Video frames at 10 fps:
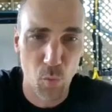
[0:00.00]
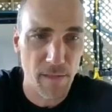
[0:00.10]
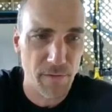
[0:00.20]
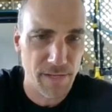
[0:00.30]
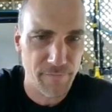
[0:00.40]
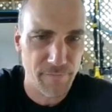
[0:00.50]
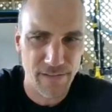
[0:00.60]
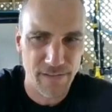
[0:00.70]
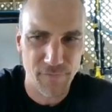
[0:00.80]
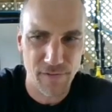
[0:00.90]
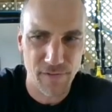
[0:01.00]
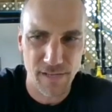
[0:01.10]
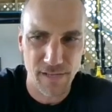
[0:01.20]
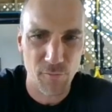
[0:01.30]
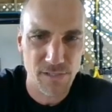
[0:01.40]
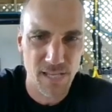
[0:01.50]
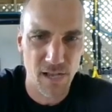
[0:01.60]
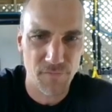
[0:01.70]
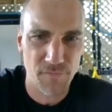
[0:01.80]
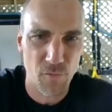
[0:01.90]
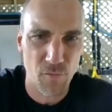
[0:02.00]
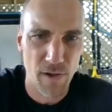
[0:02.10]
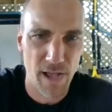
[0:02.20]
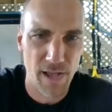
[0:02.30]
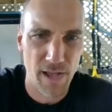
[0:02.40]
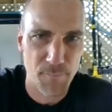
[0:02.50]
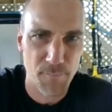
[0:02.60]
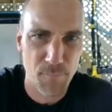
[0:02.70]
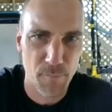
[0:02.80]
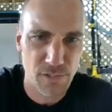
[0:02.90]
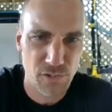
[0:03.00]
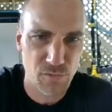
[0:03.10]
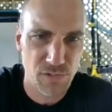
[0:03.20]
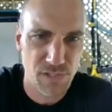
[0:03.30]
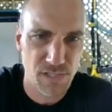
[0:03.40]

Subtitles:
If it I can't really tell if the ground permits you to.